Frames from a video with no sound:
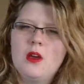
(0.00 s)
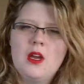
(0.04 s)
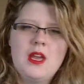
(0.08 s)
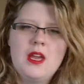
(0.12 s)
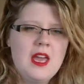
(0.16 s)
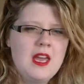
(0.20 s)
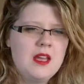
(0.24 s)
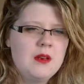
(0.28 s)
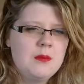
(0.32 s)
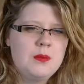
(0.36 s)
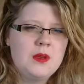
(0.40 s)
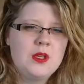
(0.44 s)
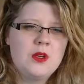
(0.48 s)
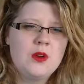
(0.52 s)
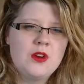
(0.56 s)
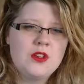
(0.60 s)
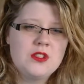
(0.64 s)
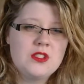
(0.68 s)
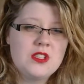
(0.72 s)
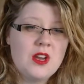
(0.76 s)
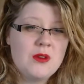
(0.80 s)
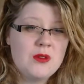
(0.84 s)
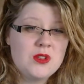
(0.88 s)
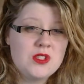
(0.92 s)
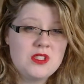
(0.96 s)
And
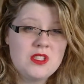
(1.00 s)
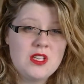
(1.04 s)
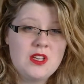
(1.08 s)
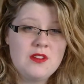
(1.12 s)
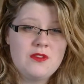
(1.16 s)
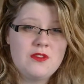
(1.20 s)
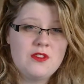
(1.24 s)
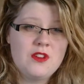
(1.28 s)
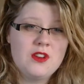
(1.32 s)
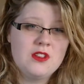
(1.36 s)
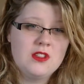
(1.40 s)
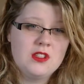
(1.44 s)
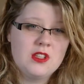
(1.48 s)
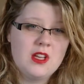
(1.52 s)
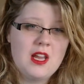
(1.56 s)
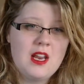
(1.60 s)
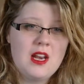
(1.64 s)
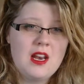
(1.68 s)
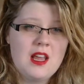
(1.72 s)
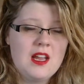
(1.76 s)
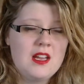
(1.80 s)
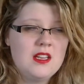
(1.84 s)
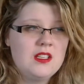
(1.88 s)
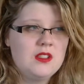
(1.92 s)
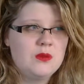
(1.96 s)
because I was different, I
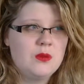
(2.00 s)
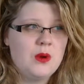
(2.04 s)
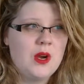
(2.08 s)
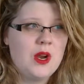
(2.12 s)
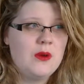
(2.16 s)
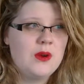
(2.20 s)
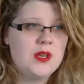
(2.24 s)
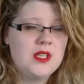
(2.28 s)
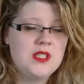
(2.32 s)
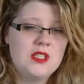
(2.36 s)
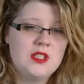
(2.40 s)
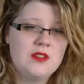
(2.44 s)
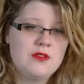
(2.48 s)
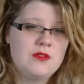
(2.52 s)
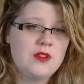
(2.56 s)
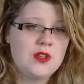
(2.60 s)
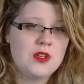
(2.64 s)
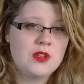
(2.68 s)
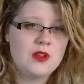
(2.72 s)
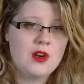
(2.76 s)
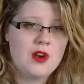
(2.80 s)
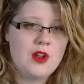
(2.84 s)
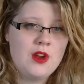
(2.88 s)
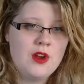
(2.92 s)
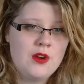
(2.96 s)
liked wearing
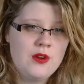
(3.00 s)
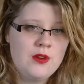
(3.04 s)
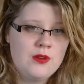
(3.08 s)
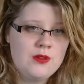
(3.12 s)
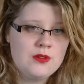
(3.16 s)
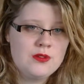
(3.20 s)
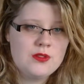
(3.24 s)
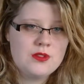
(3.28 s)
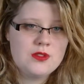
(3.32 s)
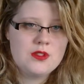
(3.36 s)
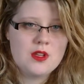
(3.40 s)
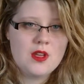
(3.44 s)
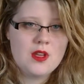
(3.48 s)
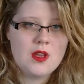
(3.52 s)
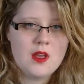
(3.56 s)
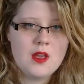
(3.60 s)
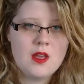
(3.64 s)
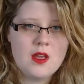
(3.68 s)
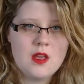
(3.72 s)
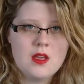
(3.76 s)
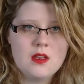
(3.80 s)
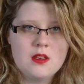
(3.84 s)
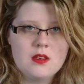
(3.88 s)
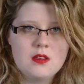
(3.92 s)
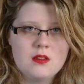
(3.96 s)
different clothes,
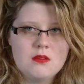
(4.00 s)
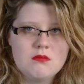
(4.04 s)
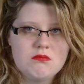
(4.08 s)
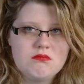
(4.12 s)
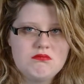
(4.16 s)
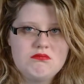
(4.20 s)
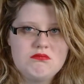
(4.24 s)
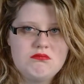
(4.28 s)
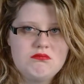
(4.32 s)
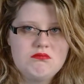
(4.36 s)
and